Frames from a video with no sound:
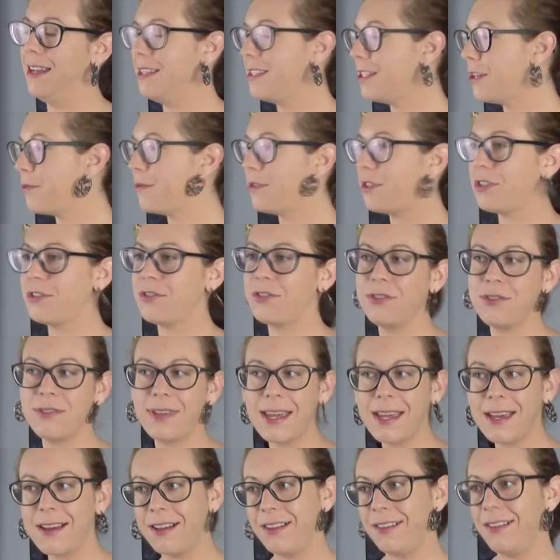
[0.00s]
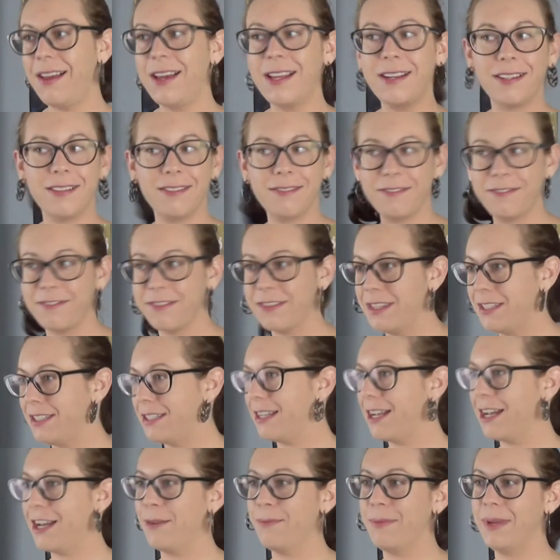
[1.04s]
And so I would just do that a lot of the
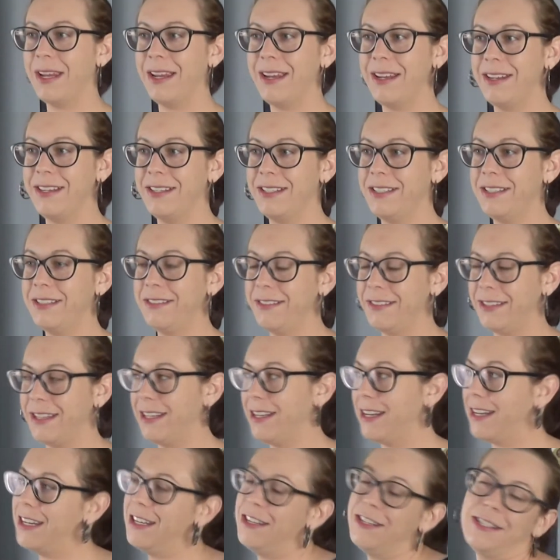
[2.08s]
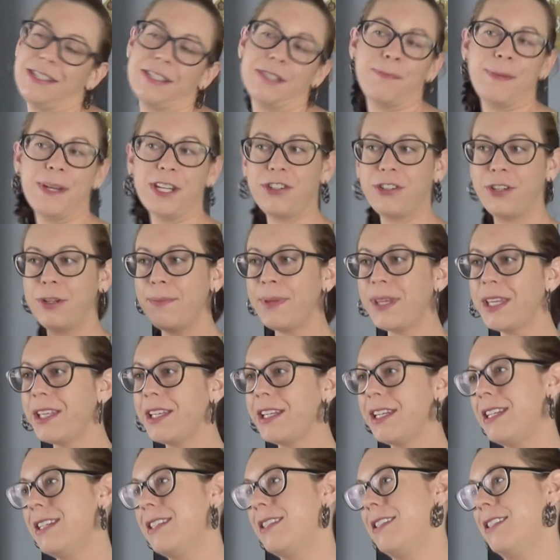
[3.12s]
time, and then I could use special
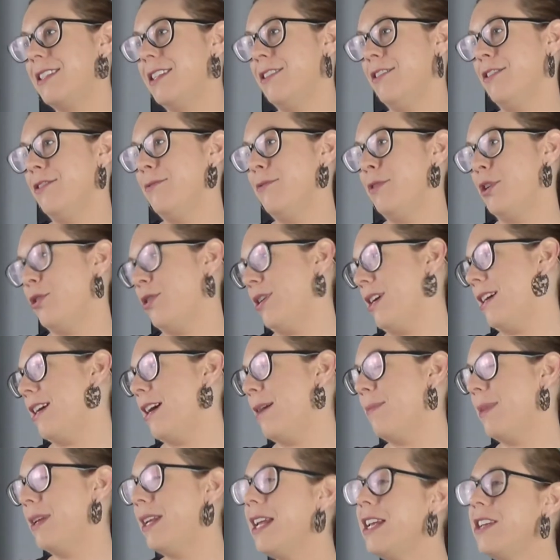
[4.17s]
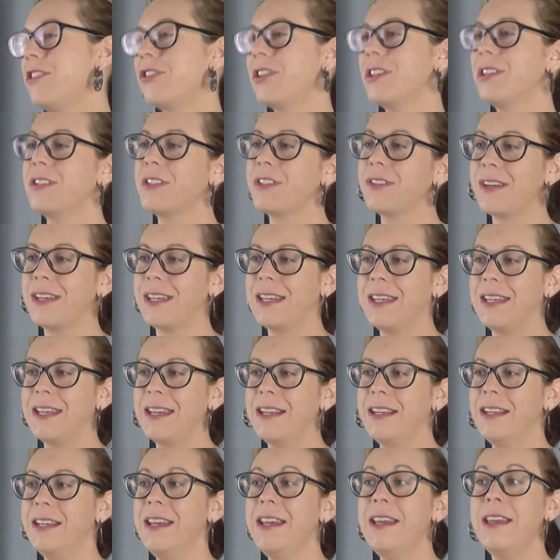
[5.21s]
abilities to create combinations so I could
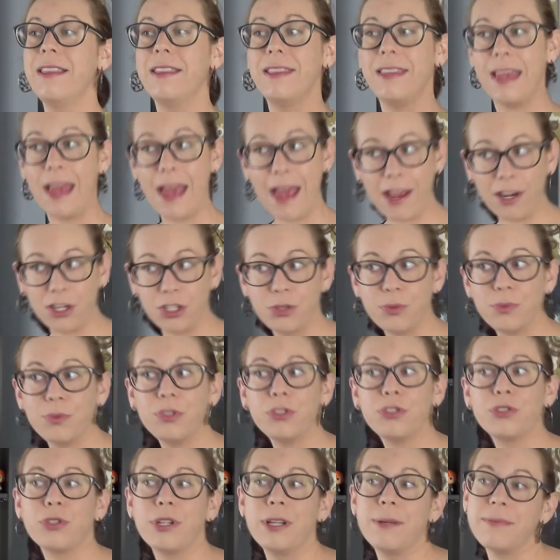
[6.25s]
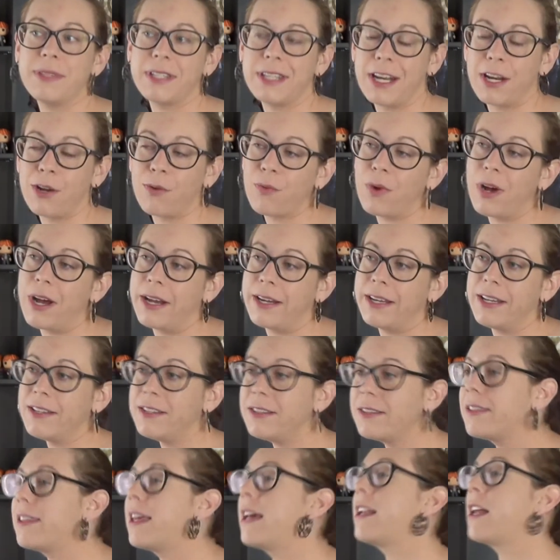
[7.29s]
get the actual dreams that I
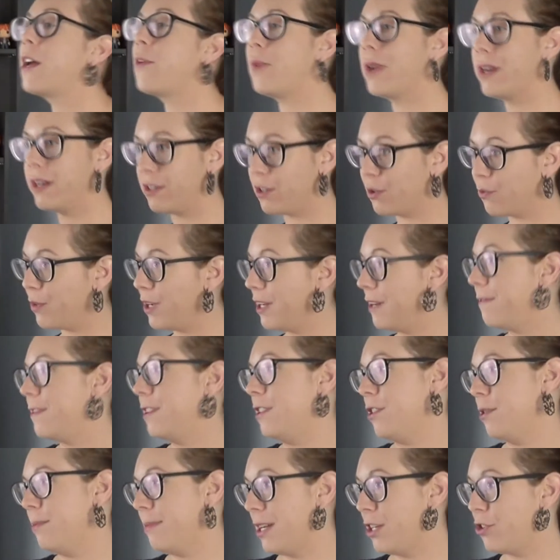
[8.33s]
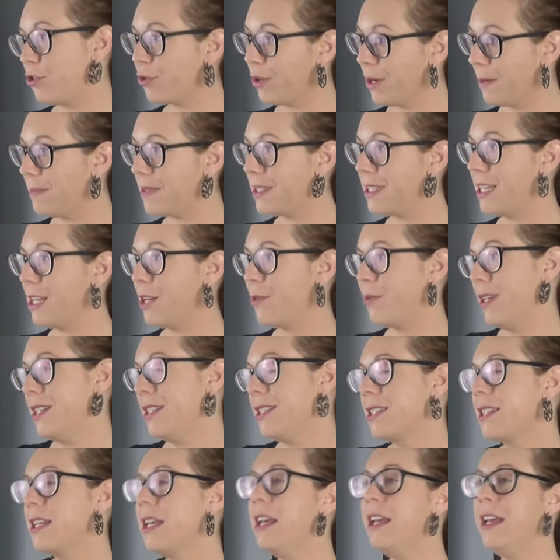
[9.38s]
wanted to weave into my dream
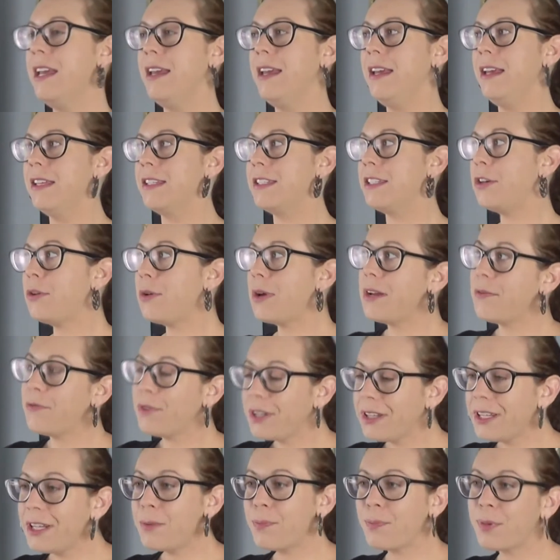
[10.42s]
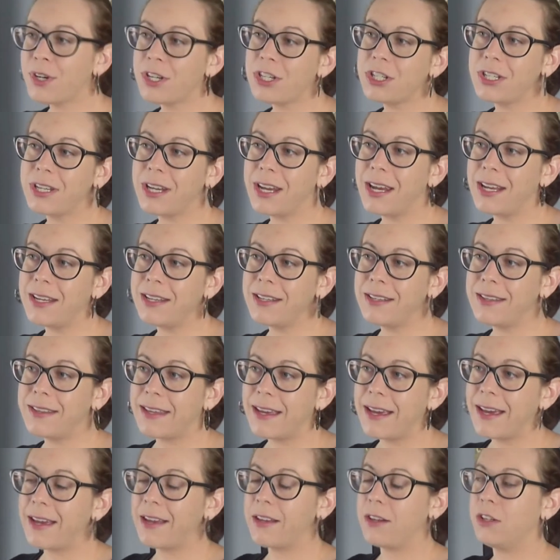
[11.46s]
sequence. So I really appreciated
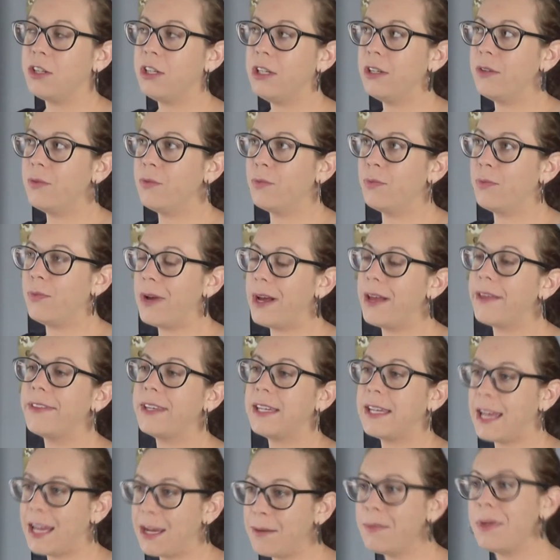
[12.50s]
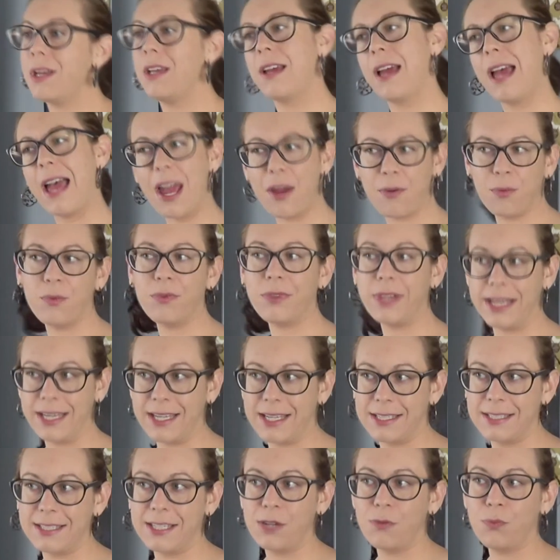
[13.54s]
that while the game, like
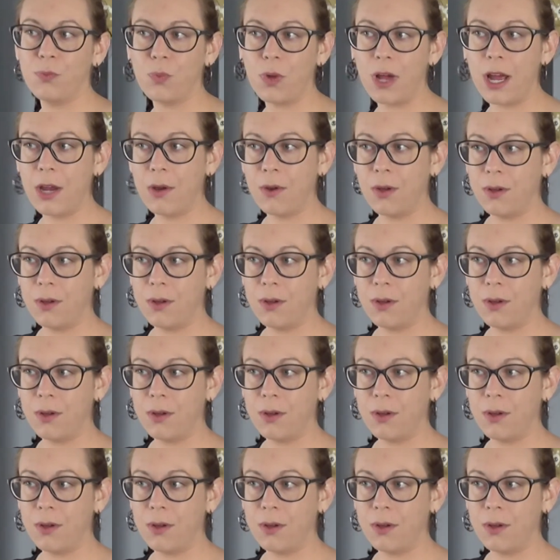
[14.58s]
I said,